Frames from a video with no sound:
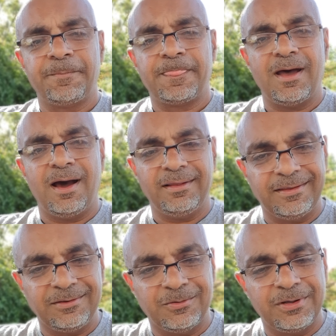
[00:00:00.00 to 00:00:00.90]
I
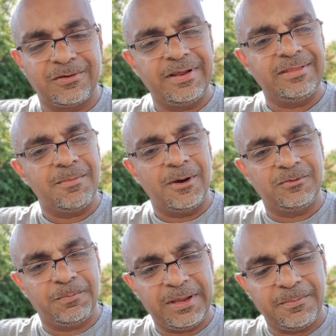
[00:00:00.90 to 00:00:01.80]
think you'll agree that
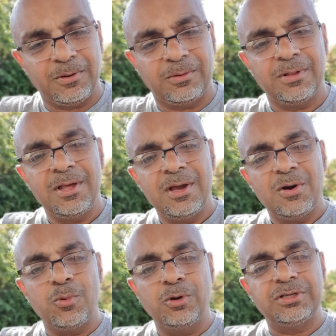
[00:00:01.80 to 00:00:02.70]
most people
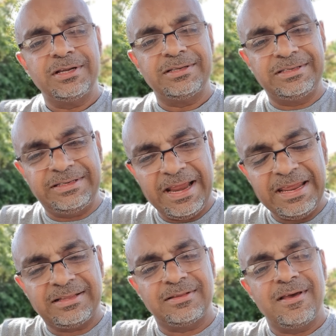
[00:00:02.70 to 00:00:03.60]
would
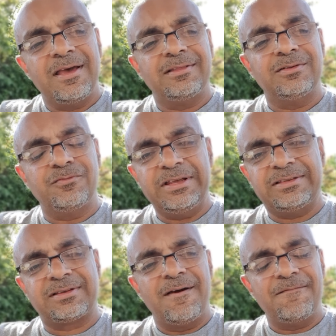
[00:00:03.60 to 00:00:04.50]
take the
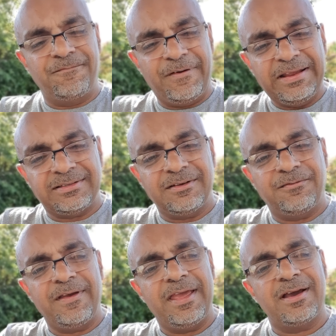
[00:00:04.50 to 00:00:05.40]
risk, face the
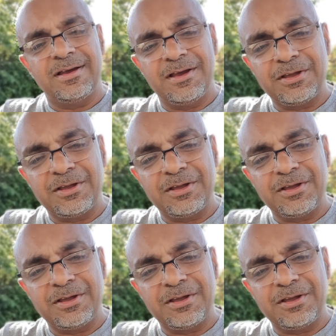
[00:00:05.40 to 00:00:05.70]
fear,